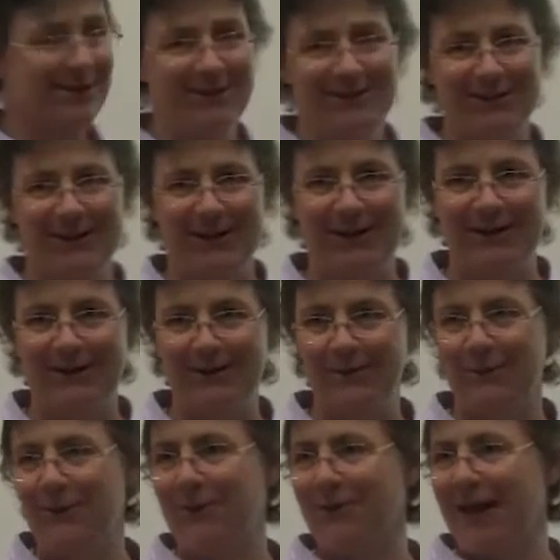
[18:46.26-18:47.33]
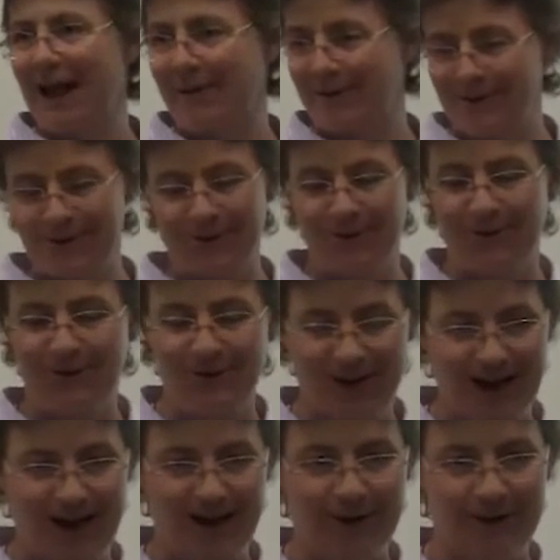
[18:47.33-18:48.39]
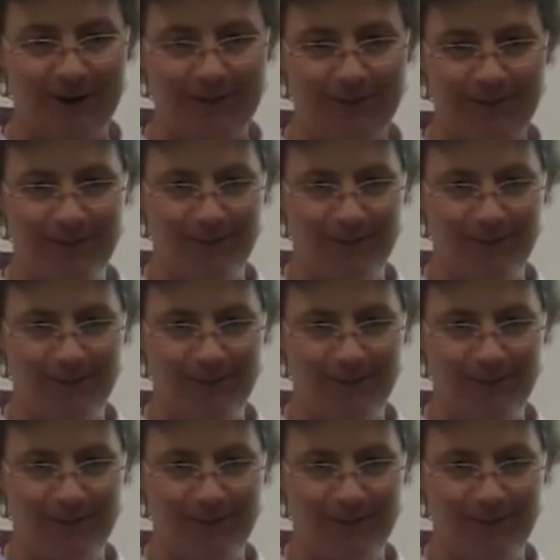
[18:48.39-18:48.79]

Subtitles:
There's Chicago. We're 3 hours north of Chicago.